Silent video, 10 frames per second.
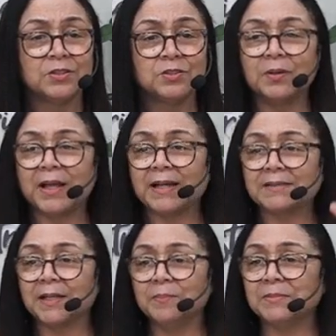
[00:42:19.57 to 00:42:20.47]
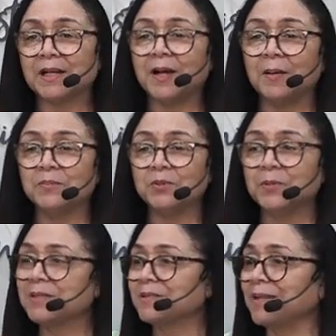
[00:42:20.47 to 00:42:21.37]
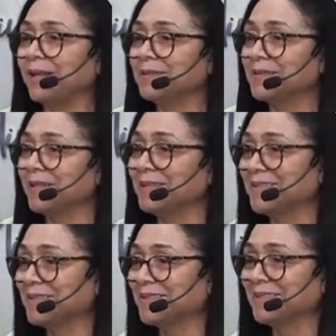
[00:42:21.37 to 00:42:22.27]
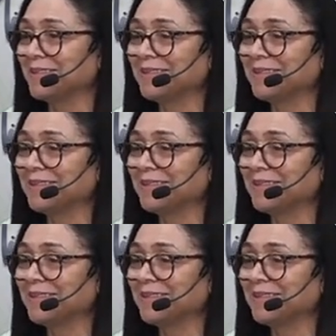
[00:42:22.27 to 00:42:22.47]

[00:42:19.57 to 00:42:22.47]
to get him to come to his senses.